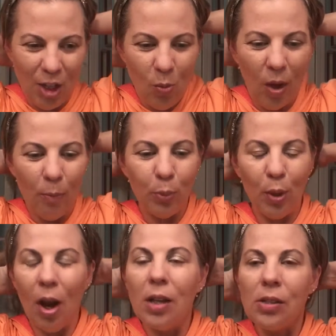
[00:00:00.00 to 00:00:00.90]
you want
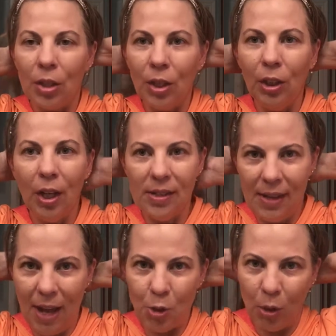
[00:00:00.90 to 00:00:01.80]
bronzer to look as
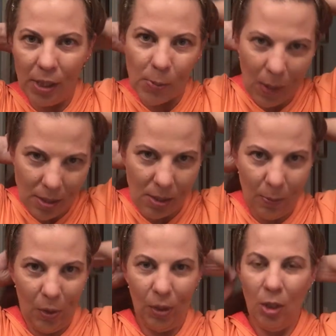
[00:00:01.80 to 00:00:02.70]
natural as
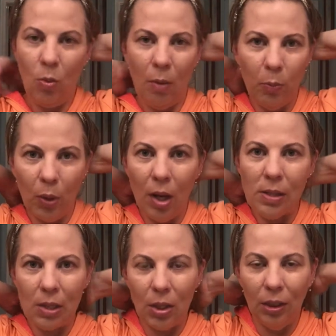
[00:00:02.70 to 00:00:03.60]
possible. You want
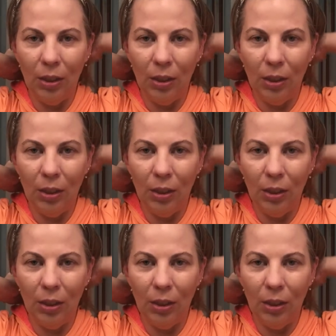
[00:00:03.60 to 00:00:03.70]
bronzer to